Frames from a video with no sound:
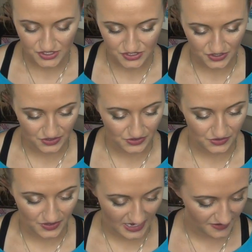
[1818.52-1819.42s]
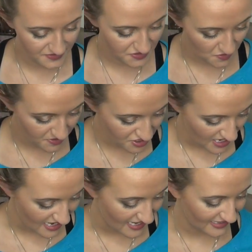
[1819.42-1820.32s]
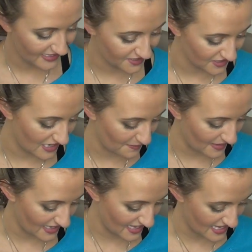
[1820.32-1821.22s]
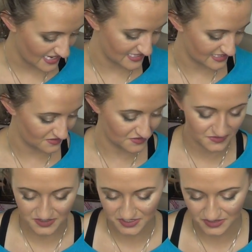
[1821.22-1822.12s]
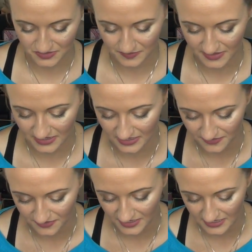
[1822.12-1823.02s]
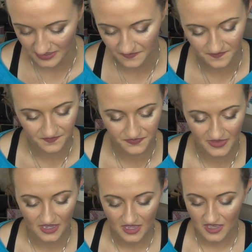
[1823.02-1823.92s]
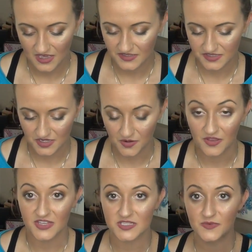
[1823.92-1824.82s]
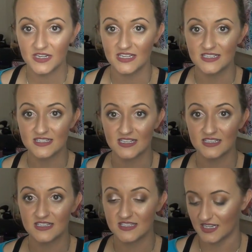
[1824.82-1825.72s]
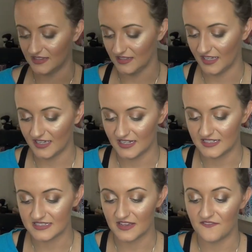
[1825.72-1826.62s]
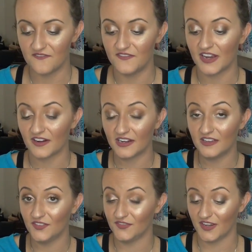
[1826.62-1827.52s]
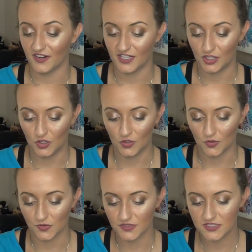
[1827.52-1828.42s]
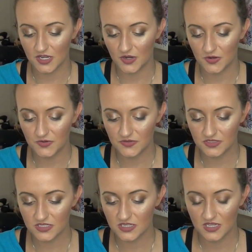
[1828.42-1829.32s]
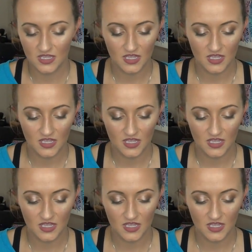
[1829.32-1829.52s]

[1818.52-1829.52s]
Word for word: So I have so much highlighter on my hand, I don't know what to do with my life right now. So this one is Sunlight. It is a very, very gold toned.